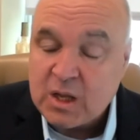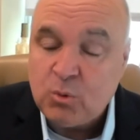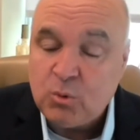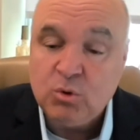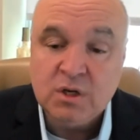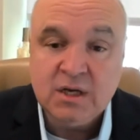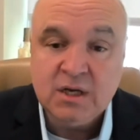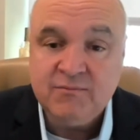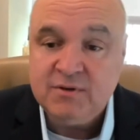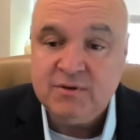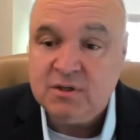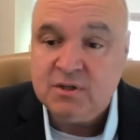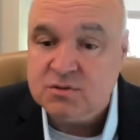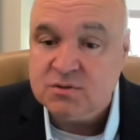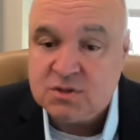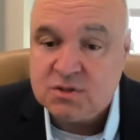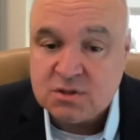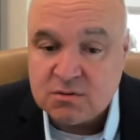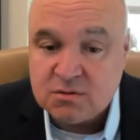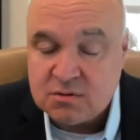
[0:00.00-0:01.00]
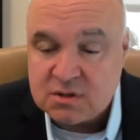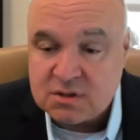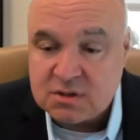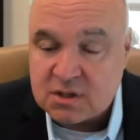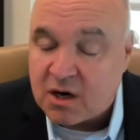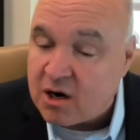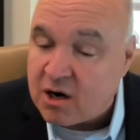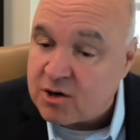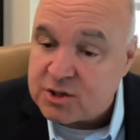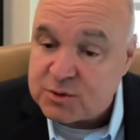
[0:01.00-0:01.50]
And we're giving those students
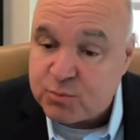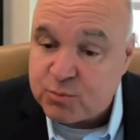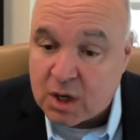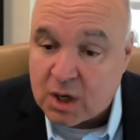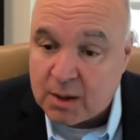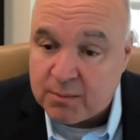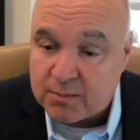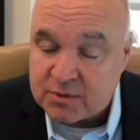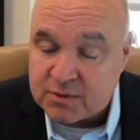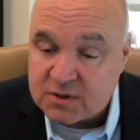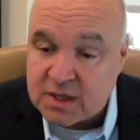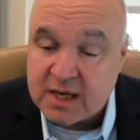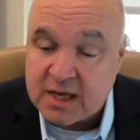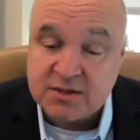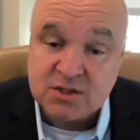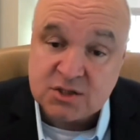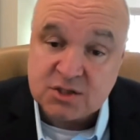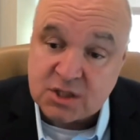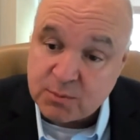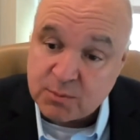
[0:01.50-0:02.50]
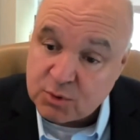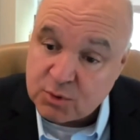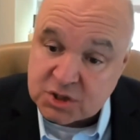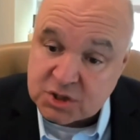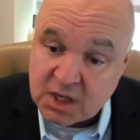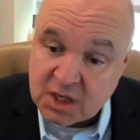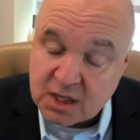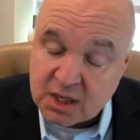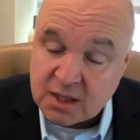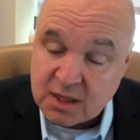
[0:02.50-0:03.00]
the hardest problems as summer
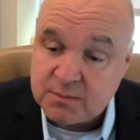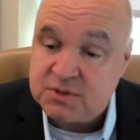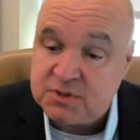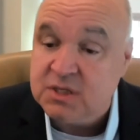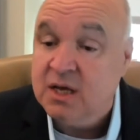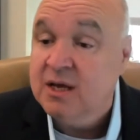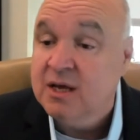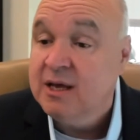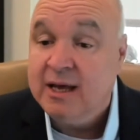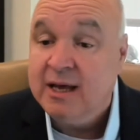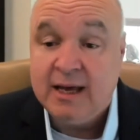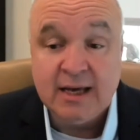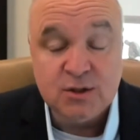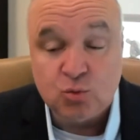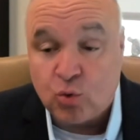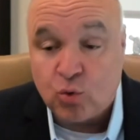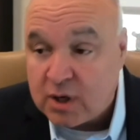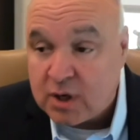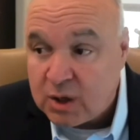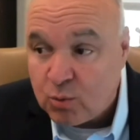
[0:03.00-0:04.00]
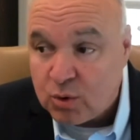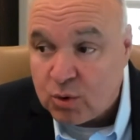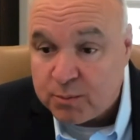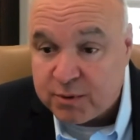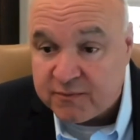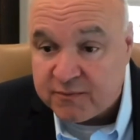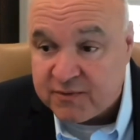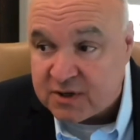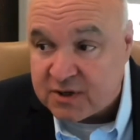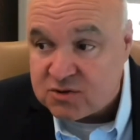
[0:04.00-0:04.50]
jobs, as working
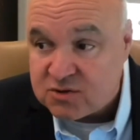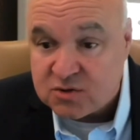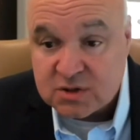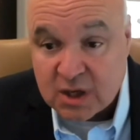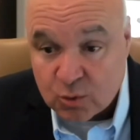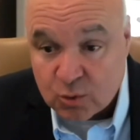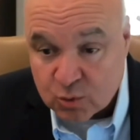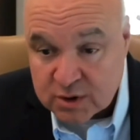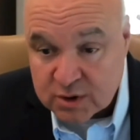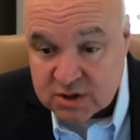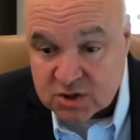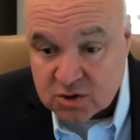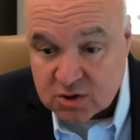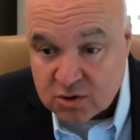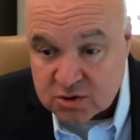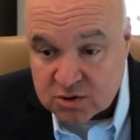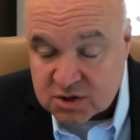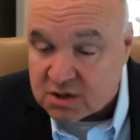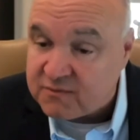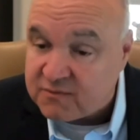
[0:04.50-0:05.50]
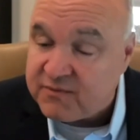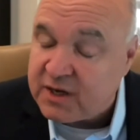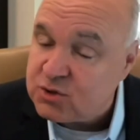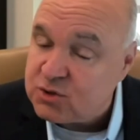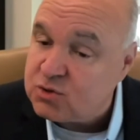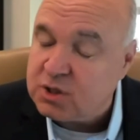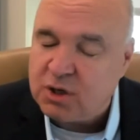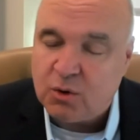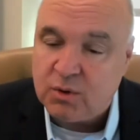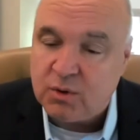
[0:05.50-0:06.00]
with professors on research, and
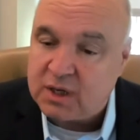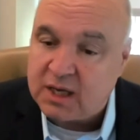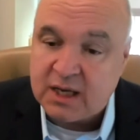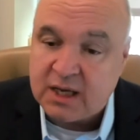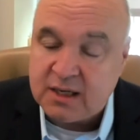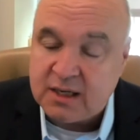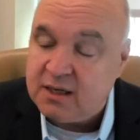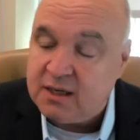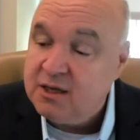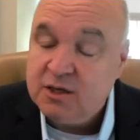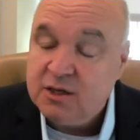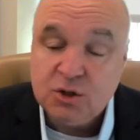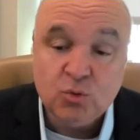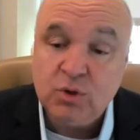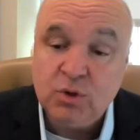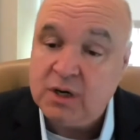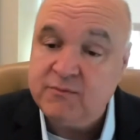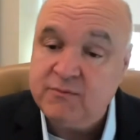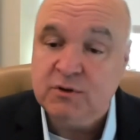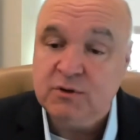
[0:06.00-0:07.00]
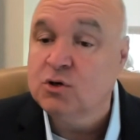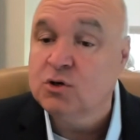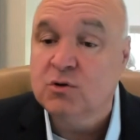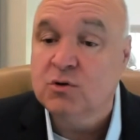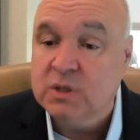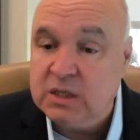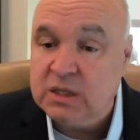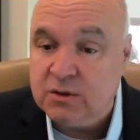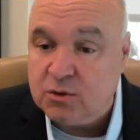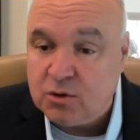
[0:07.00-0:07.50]
eventually going on to whatever
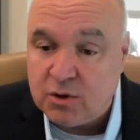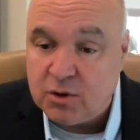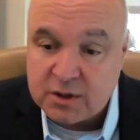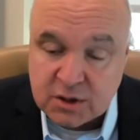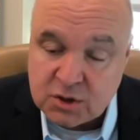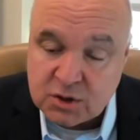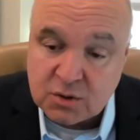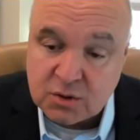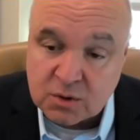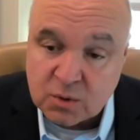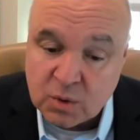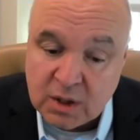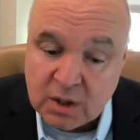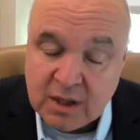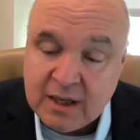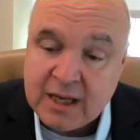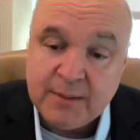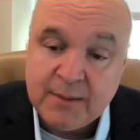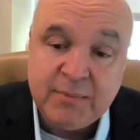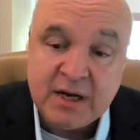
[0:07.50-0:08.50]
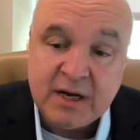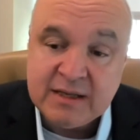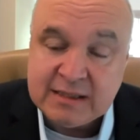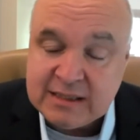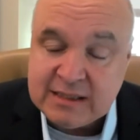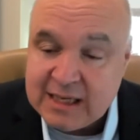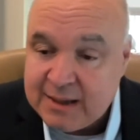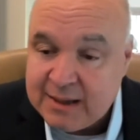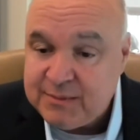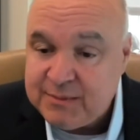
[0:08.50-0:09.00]
learning they're going to do. And by
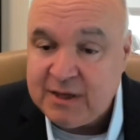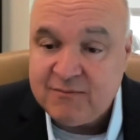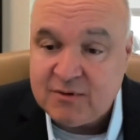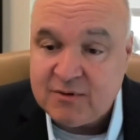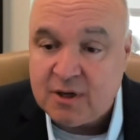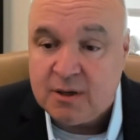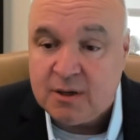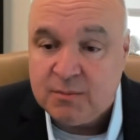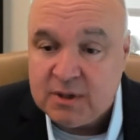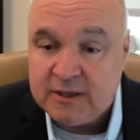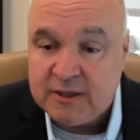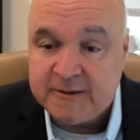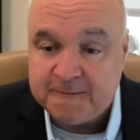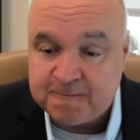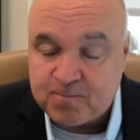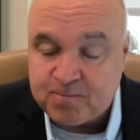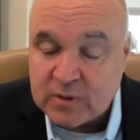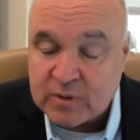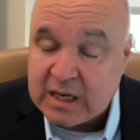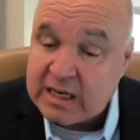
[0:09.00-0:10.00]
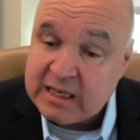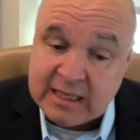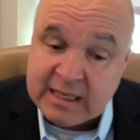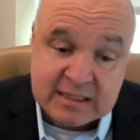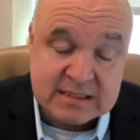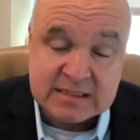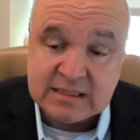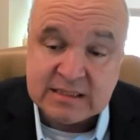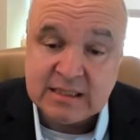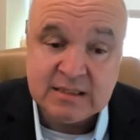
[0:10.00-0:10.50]
the time they've come in, I don't
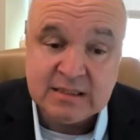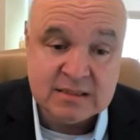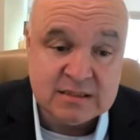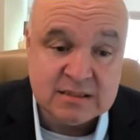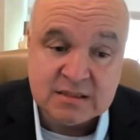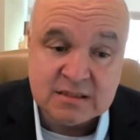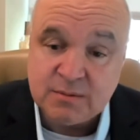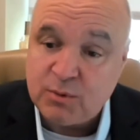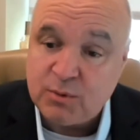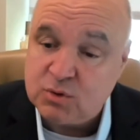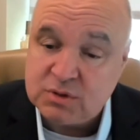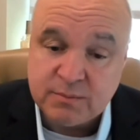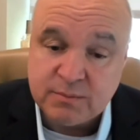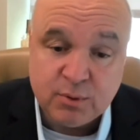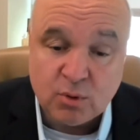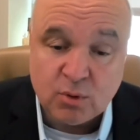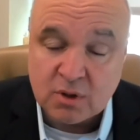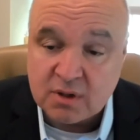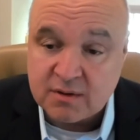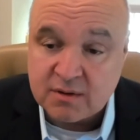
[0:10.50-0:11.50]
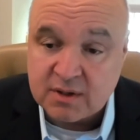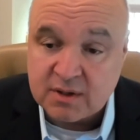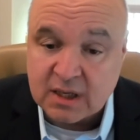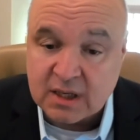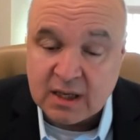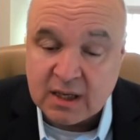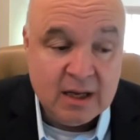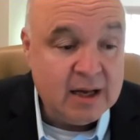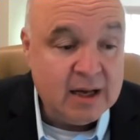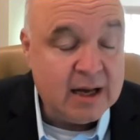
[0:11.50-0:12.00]
like to say this is the most important
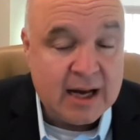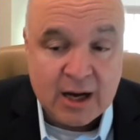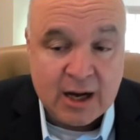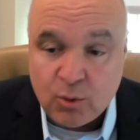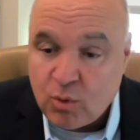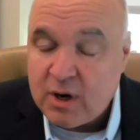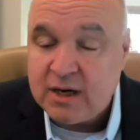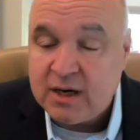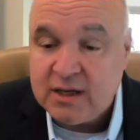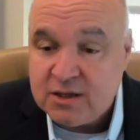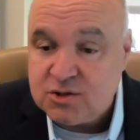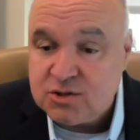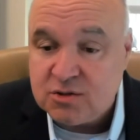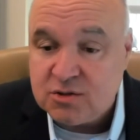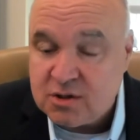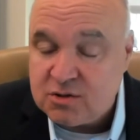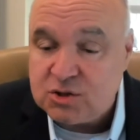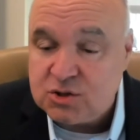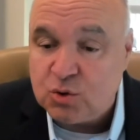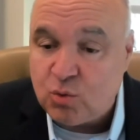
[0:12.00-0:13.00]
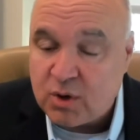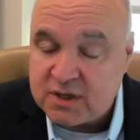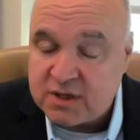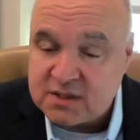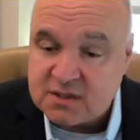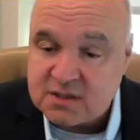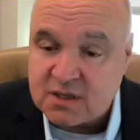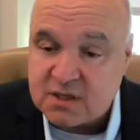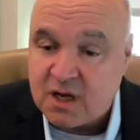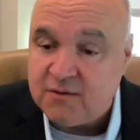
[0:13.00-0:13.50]
thing. I want engineers who
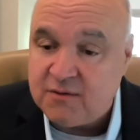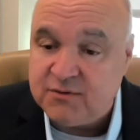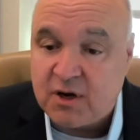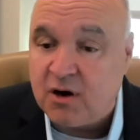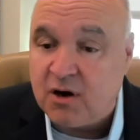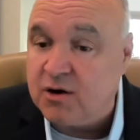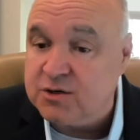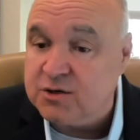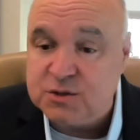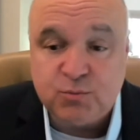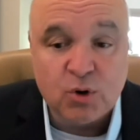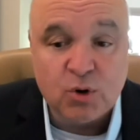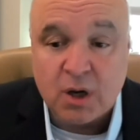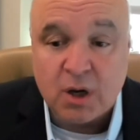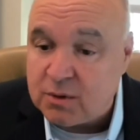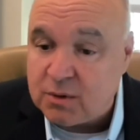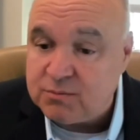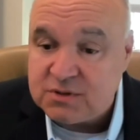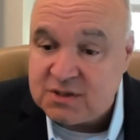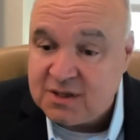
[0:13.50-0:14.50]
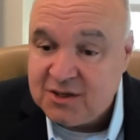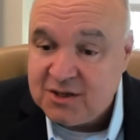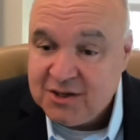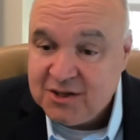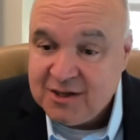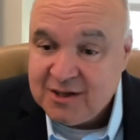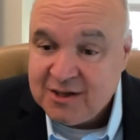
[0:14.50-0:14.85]
want to solve the hardest problems.